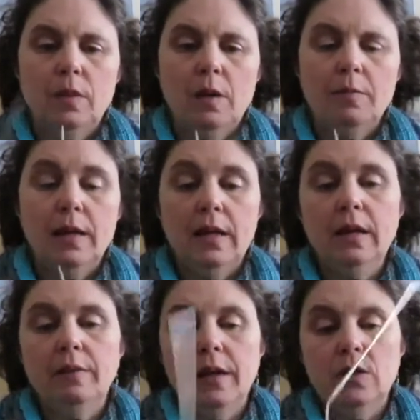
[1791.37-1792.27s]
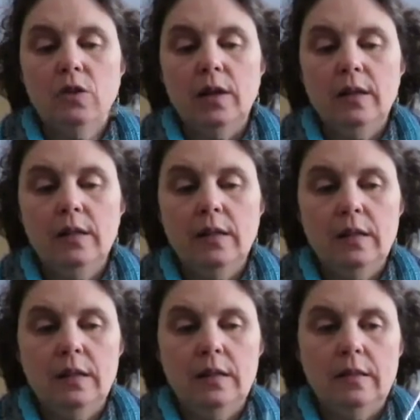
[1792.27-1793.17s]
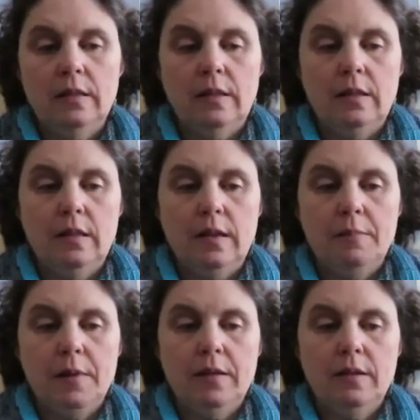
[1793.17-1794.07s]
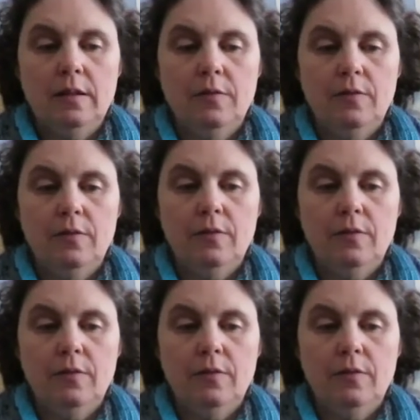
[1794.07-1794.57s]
But anyway, I tried the method of